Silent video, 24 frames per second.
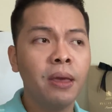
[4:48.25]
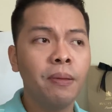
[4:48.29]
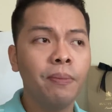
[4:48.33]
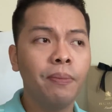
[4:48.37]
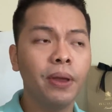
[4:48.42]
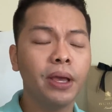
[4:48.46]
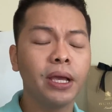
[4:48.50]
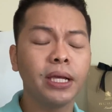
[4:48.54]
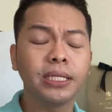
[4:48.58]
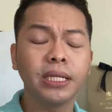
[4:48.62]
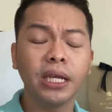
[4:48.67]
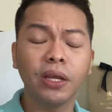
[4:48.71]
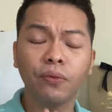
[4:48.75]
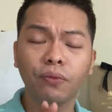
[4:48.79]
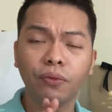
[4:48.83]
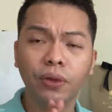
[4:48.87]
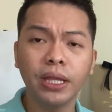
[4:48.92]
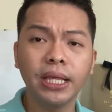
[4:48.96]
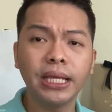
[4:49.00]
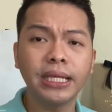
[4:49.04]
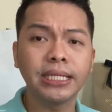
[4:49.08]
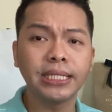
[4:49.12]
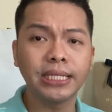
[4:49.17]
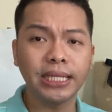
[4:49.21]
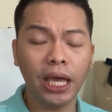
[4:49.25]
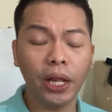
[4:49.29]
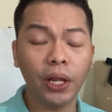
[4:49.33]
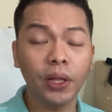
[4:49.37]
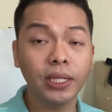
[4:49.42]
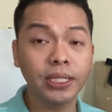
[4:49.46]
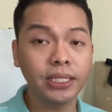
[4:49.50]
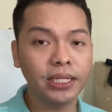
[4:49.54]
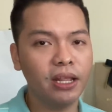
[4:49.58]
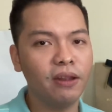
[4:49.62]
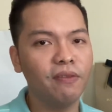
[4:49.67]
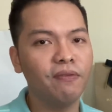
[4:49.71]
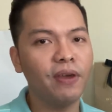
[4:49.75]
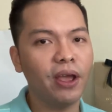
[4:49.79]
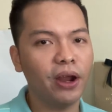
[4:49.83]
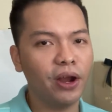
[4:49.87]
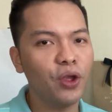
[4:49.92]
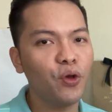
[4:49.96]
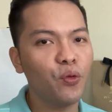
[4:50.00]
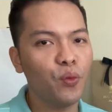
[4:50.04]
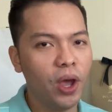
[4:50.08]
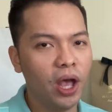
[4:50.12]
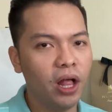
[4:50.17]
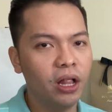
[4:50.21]
because it really settles in
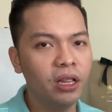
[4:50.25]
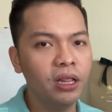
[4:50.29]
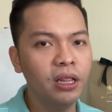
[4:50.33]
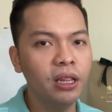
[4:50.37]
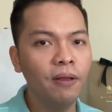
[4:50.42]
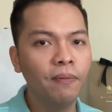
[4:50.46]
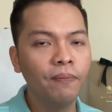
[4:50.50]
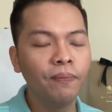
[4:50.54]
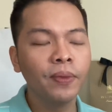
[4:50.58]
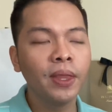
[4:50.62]
very well.